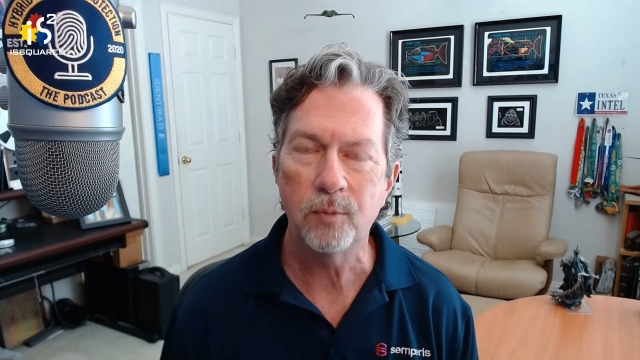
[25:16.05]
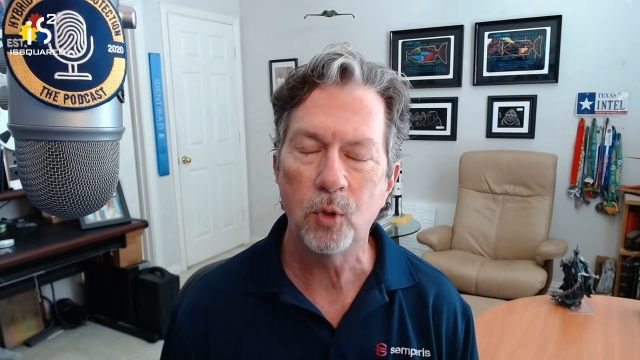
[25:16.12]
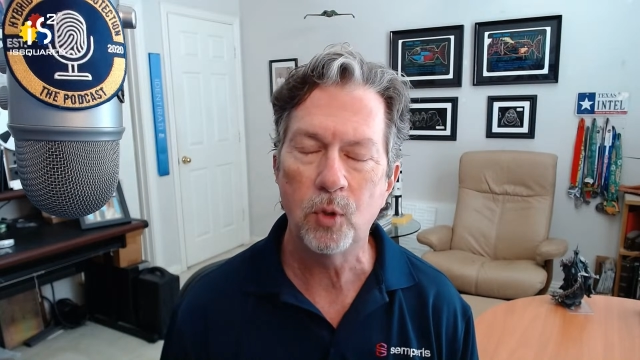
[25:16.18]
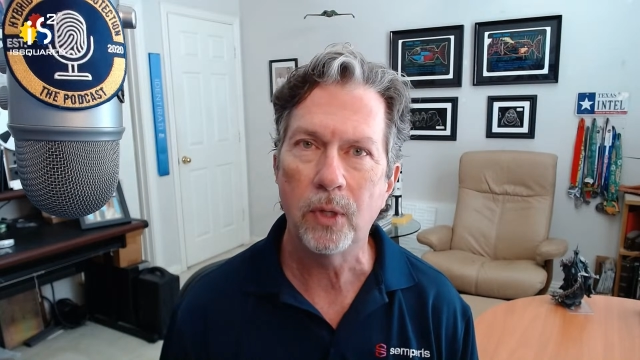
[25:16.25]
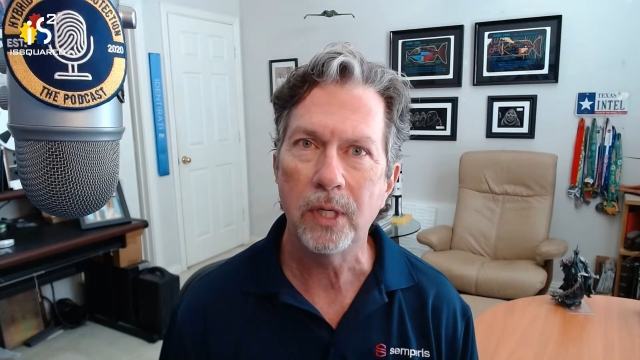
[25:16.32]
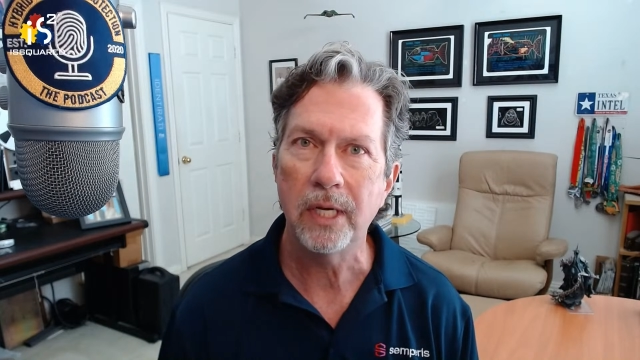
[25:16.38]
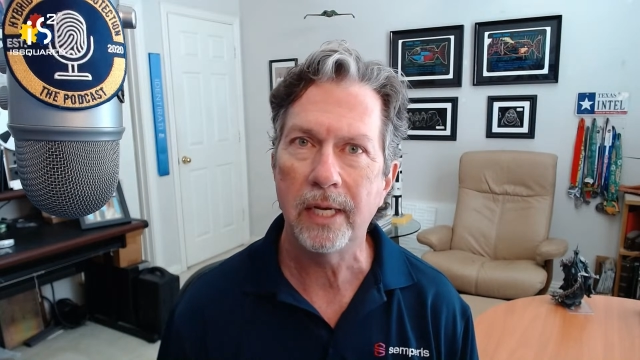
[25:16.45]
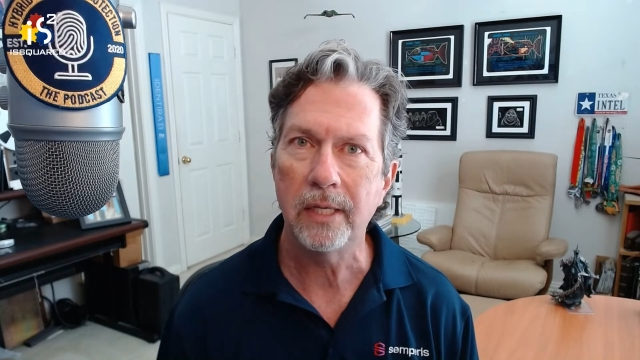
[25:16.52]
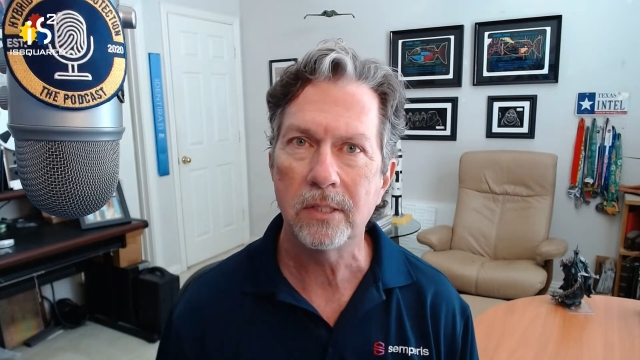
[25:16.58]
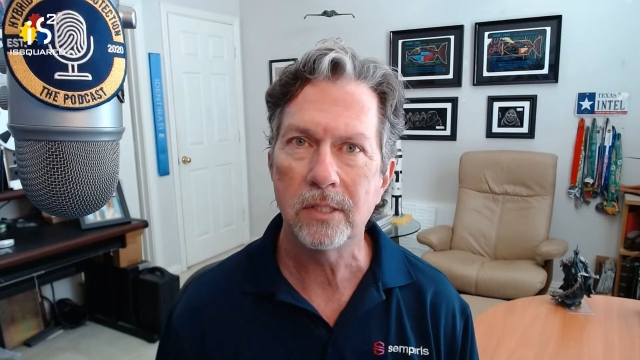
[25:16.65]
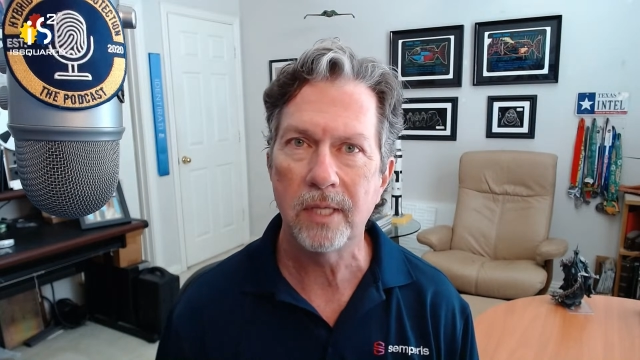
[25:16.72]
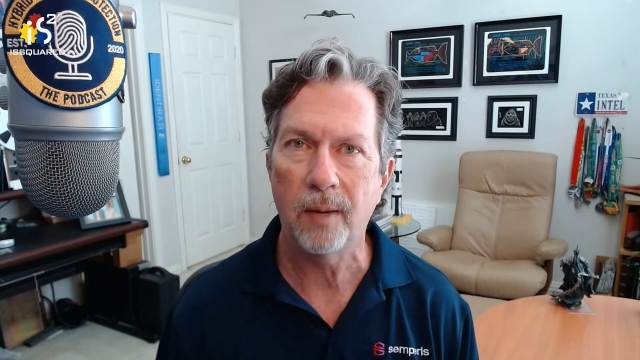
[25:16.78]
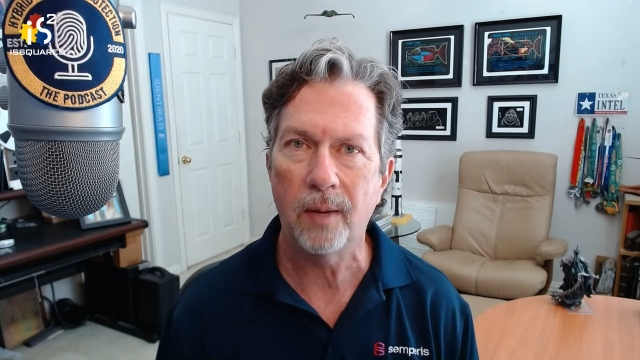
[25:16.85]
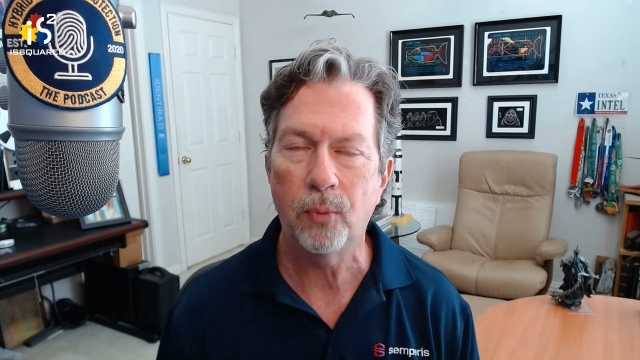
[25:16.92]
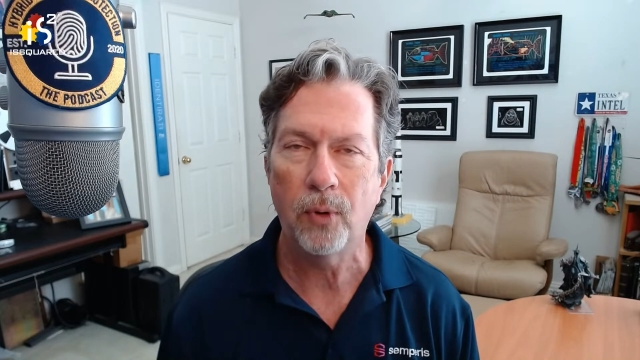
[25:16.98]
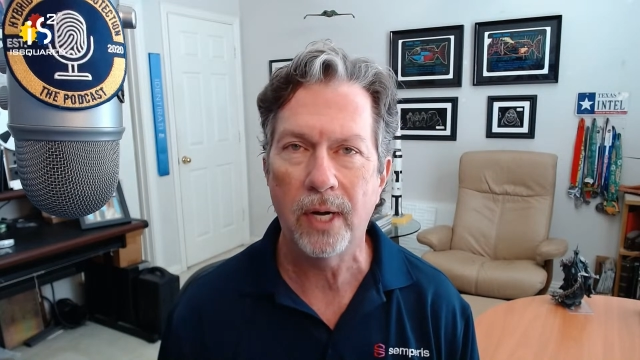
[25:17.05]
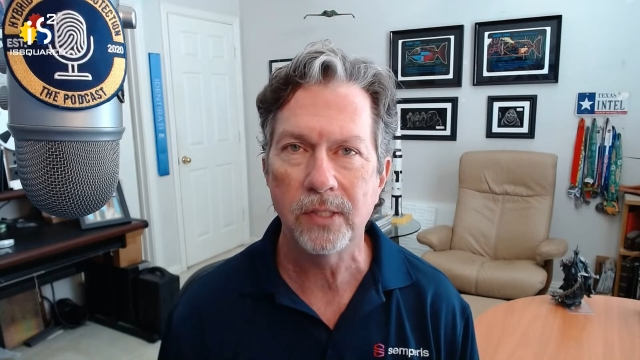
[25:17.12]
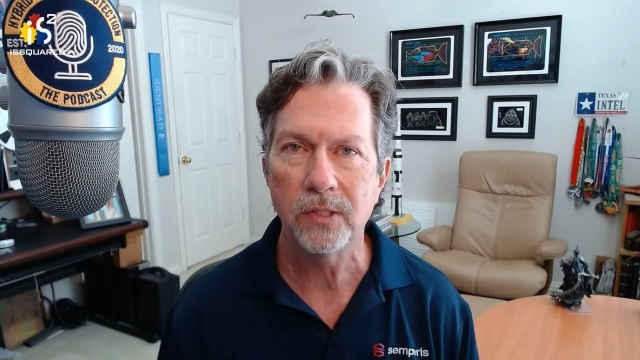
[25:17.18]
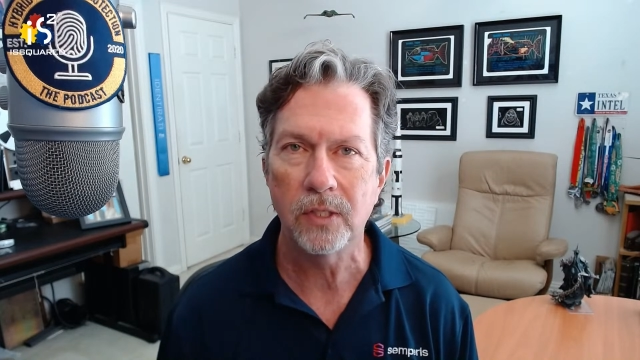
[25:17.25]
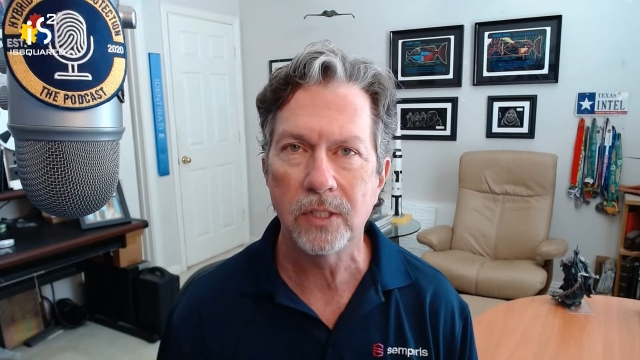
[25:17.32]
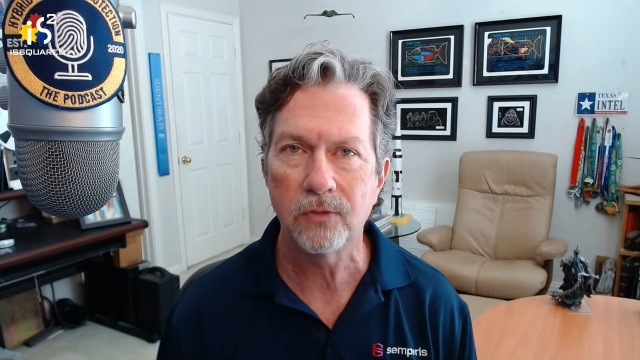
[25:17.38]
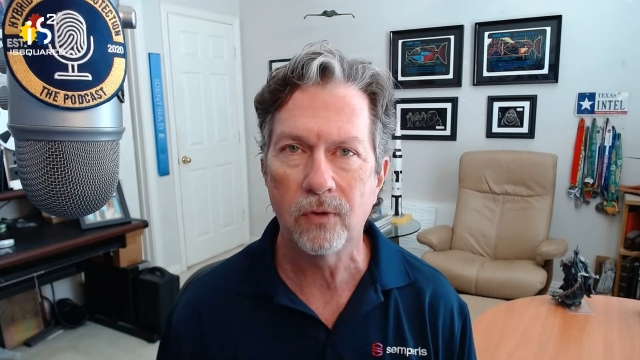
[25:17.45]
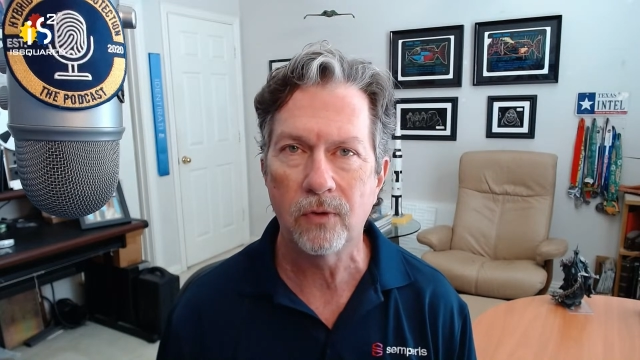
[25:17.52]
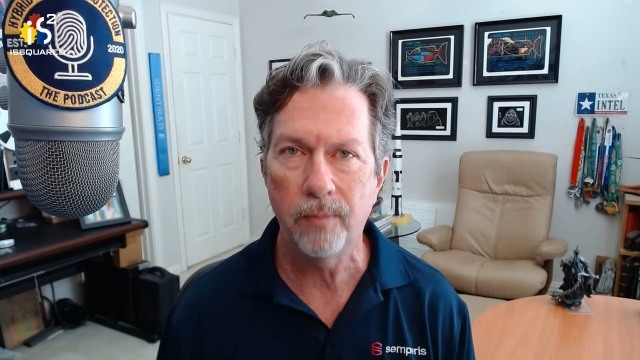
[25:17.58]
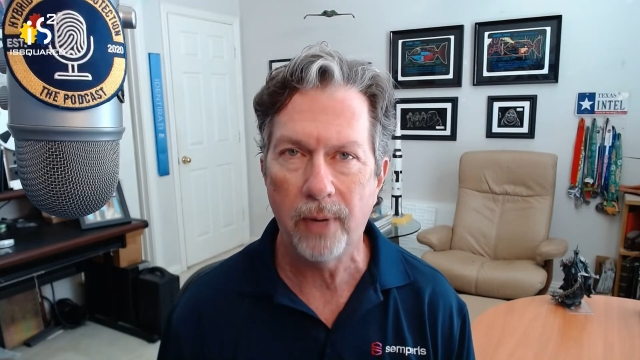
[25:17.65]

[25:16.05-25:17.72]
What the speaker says: 28-step process from